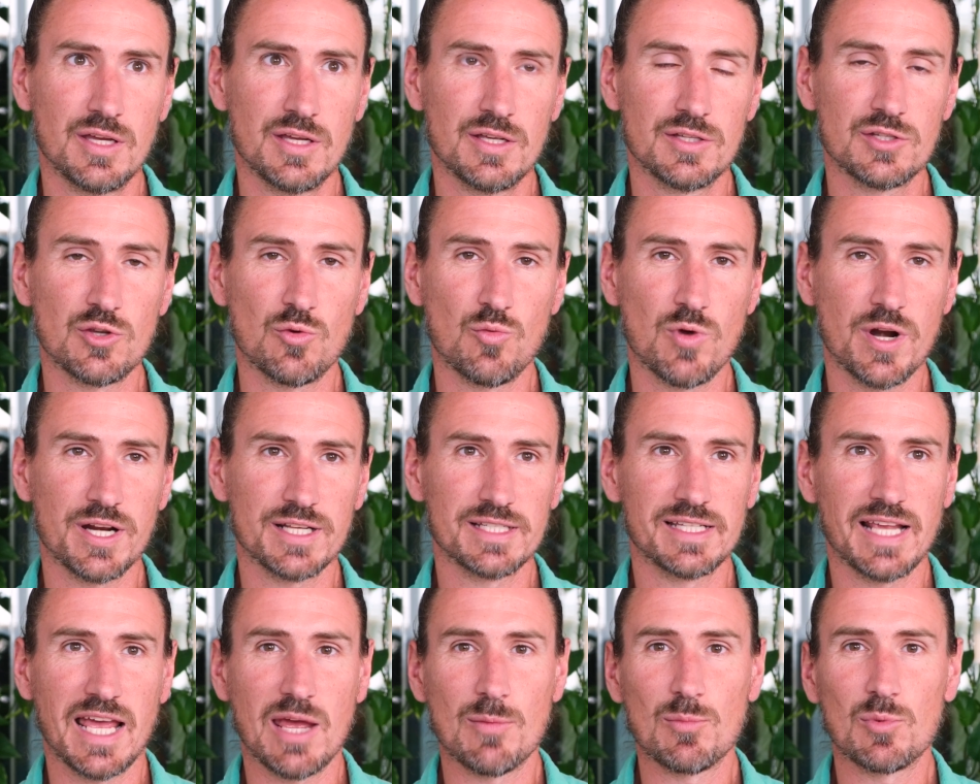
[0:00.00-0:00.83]
So one
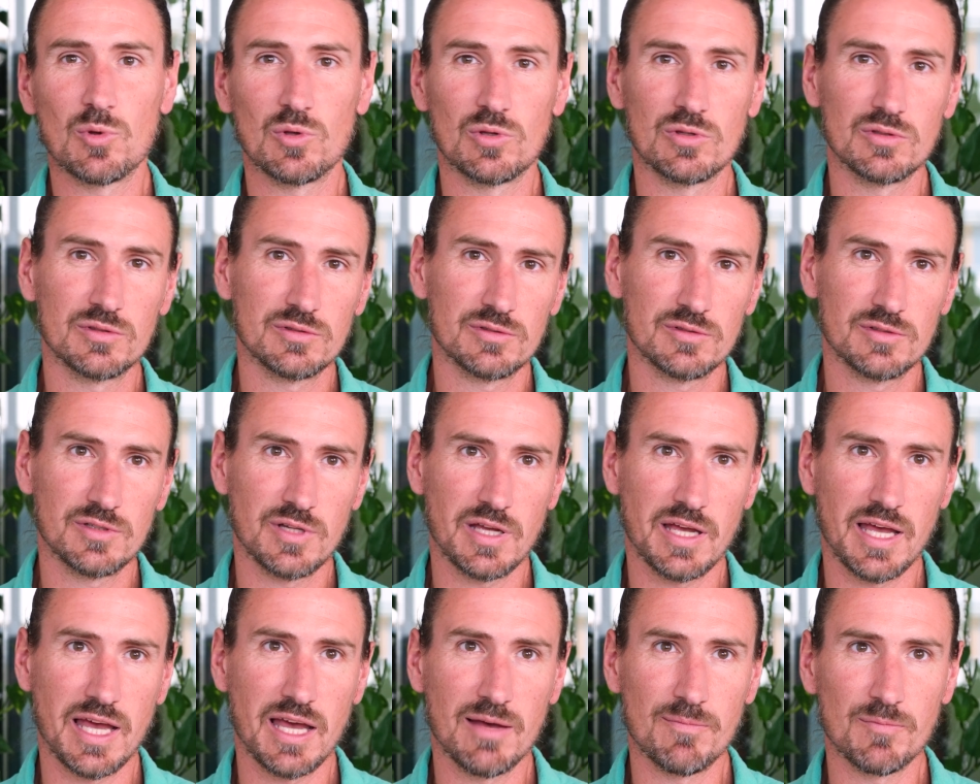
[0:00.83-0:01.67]
example
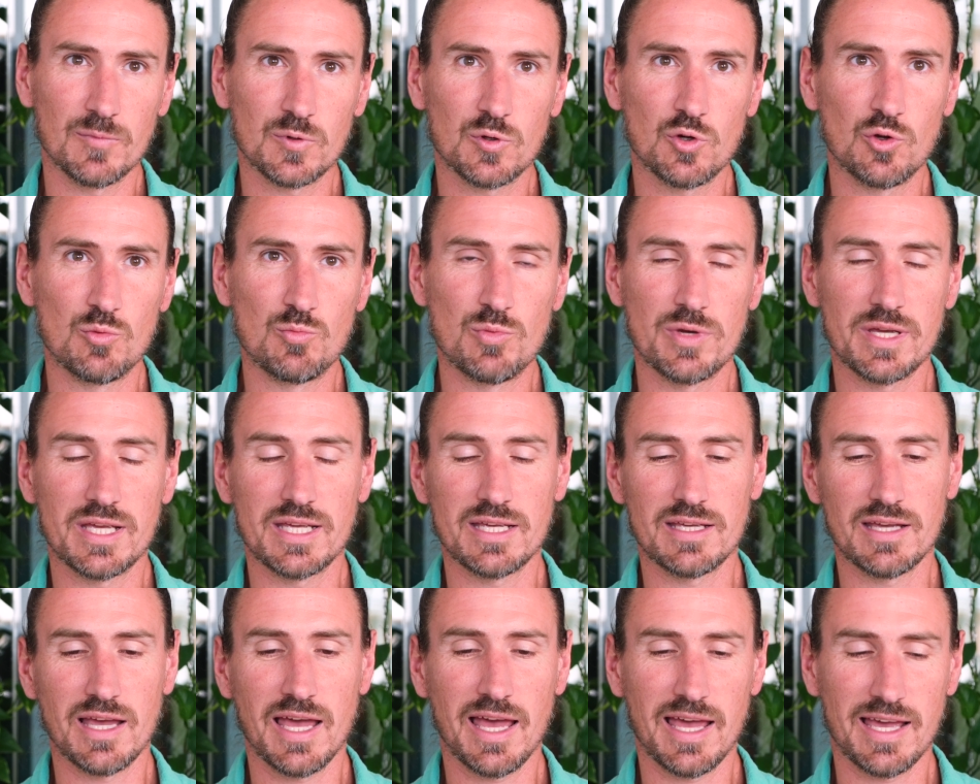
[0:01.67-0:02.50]
um, could
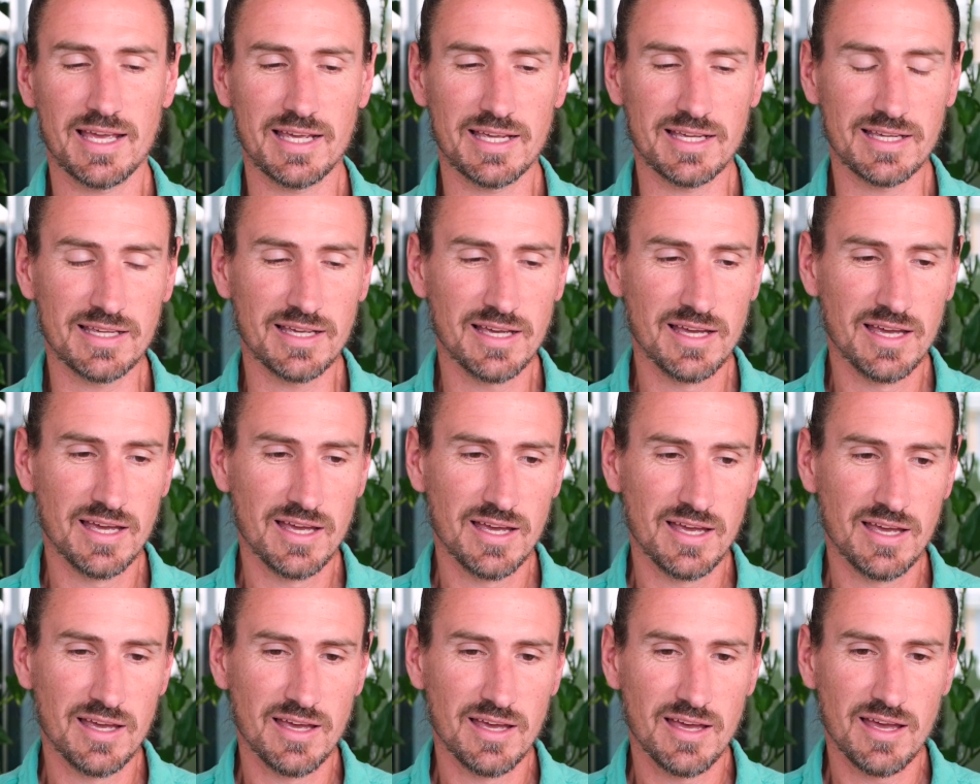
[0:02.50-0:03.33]
be a,
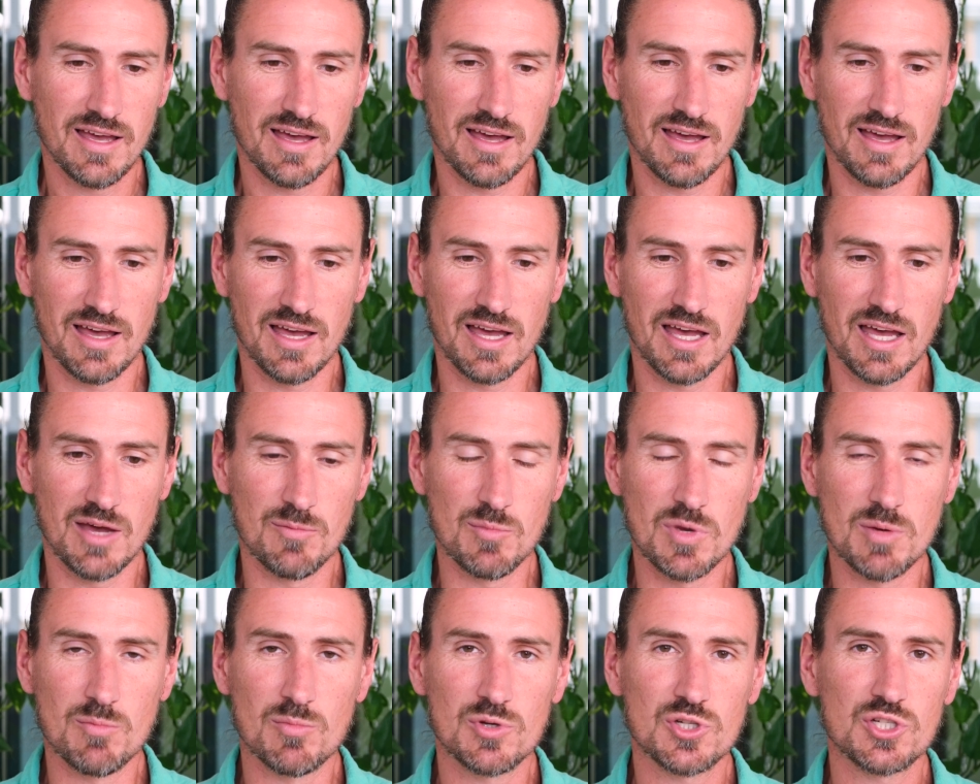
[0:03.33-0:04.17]
uh, a
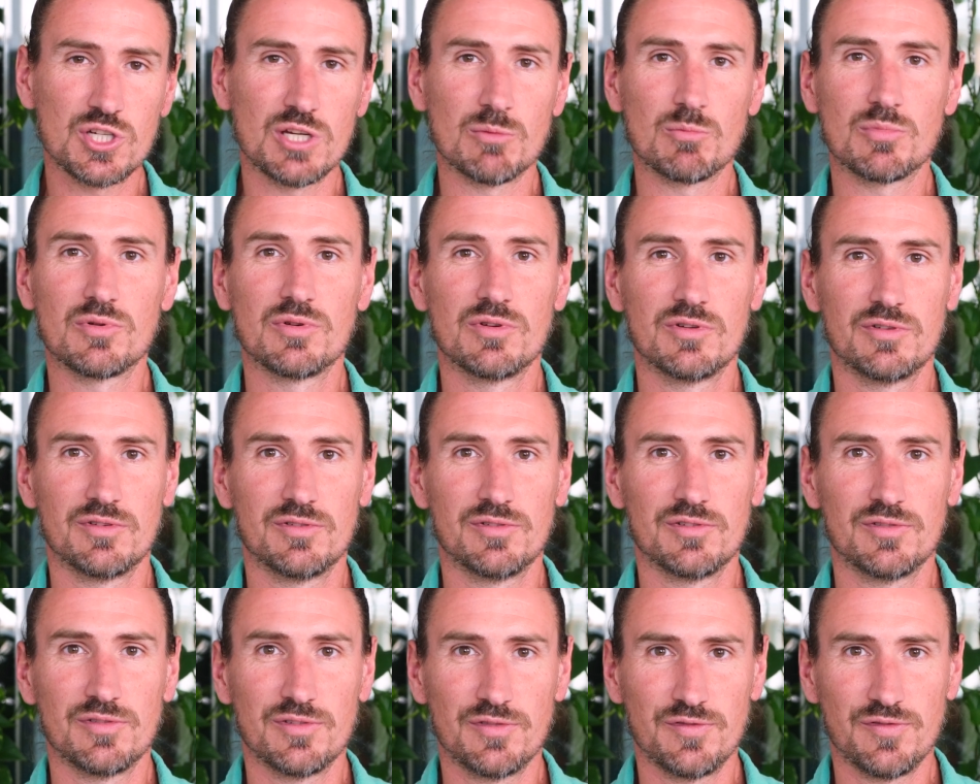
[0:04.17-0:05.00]
membership
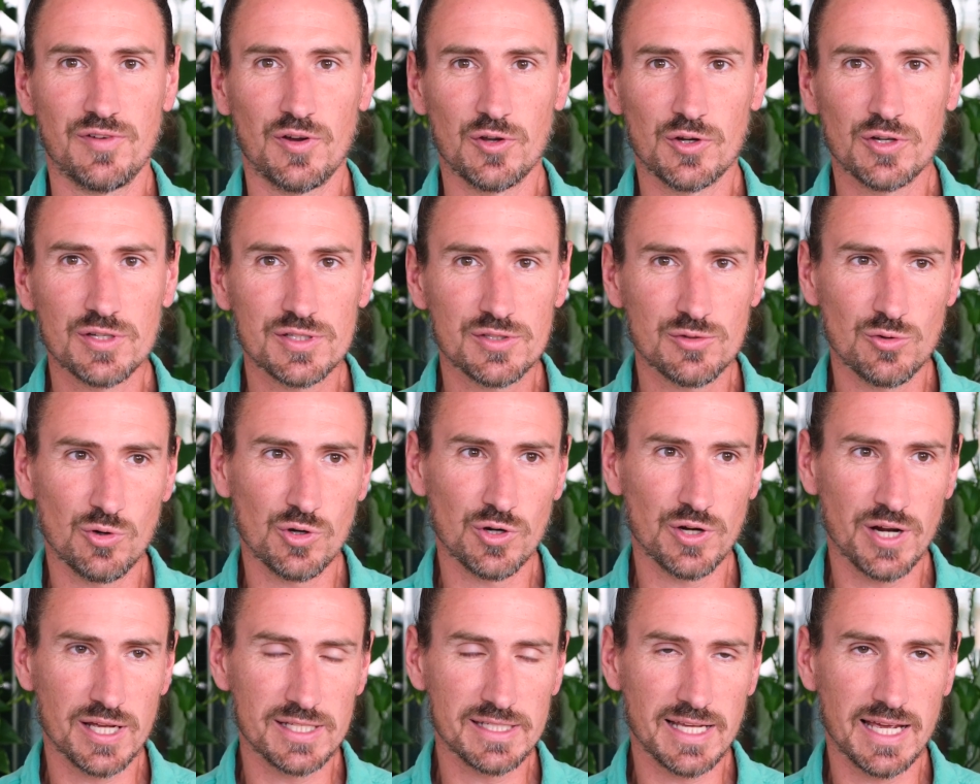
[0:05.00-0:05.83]
focused
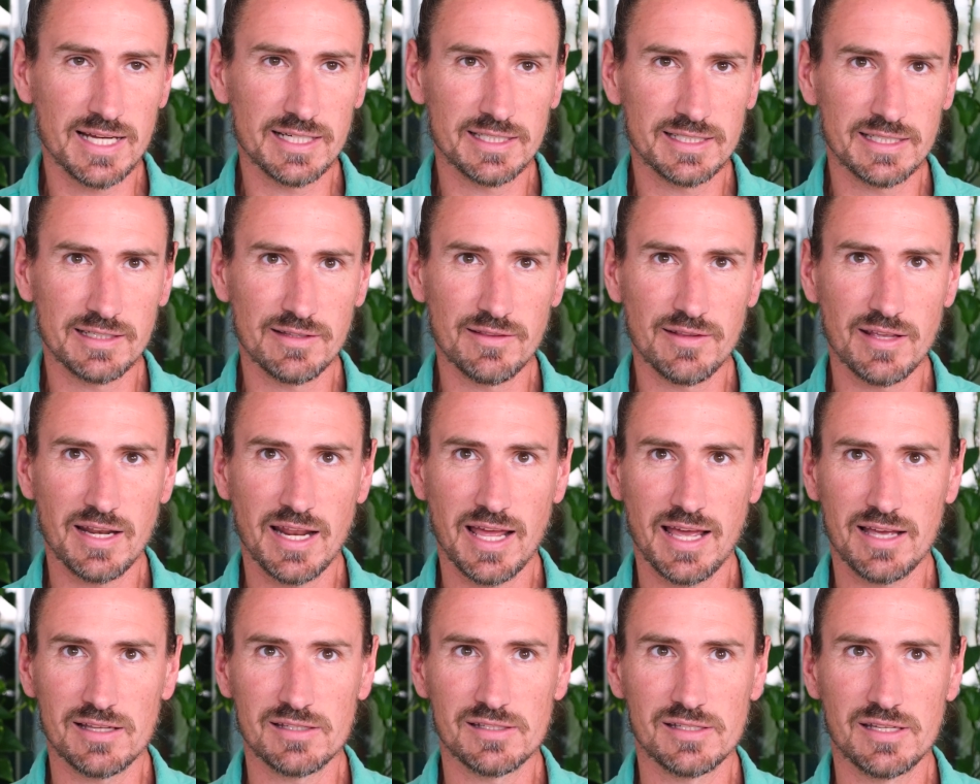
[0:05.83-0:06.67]
organization that
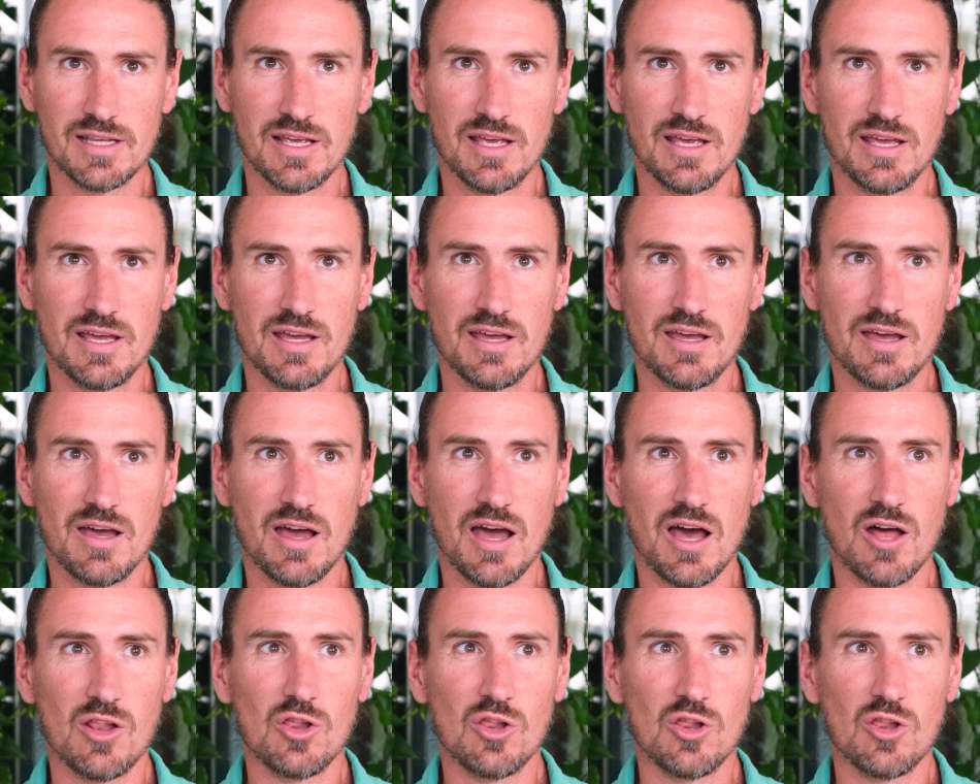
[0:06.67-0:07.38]
has a